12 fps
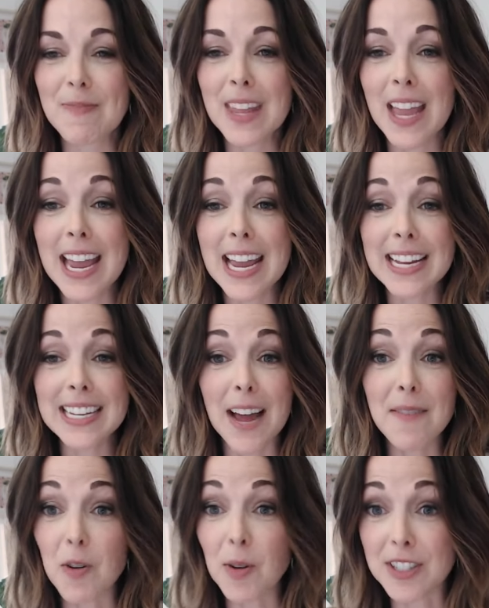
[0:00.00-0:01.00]
And I'm
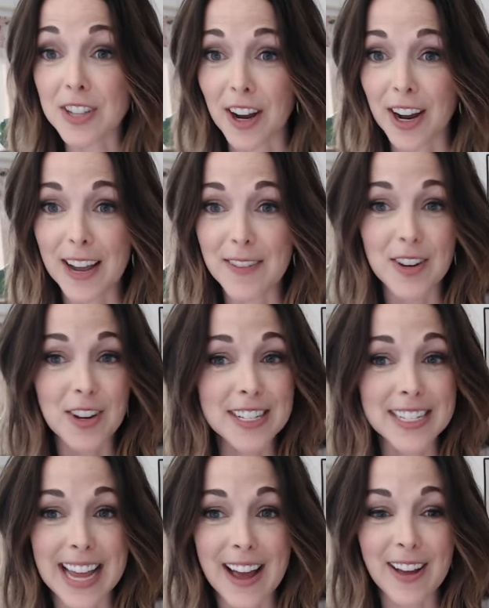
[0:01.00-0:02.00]
a quilter, if you couldn't
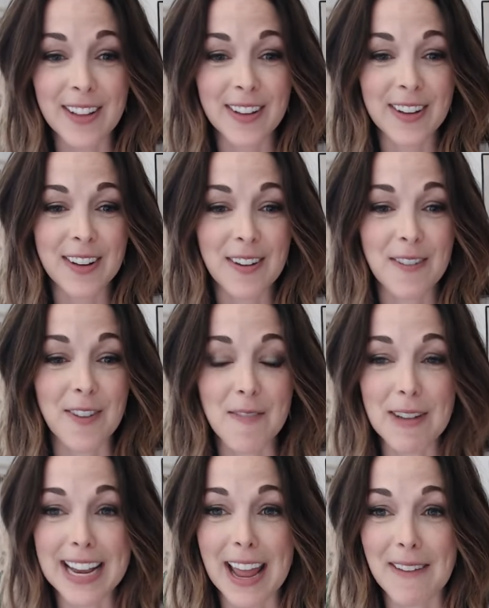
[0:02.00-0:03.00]
tell from
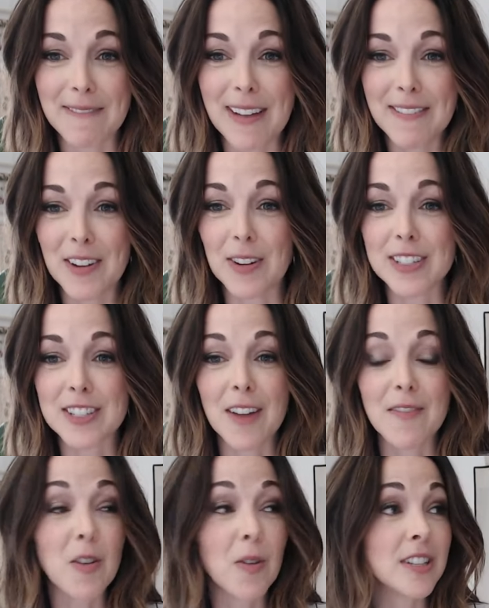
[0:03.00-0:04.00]
my name. I'm a quilter. I've
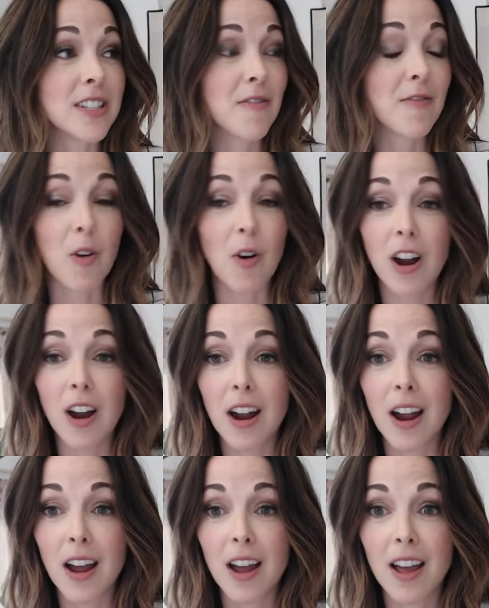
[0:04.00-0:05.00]
been quilting
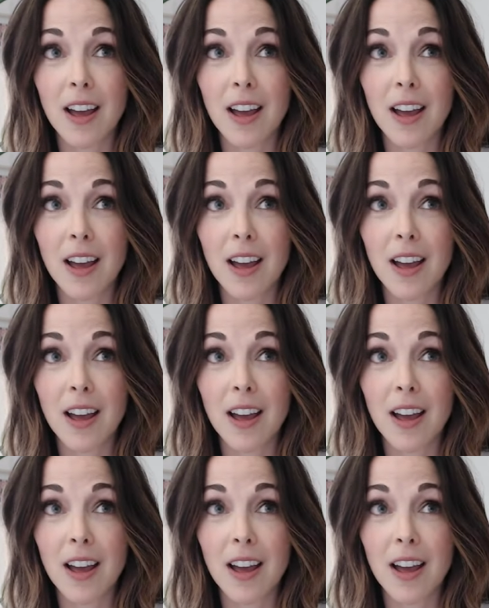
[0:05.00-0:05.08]
for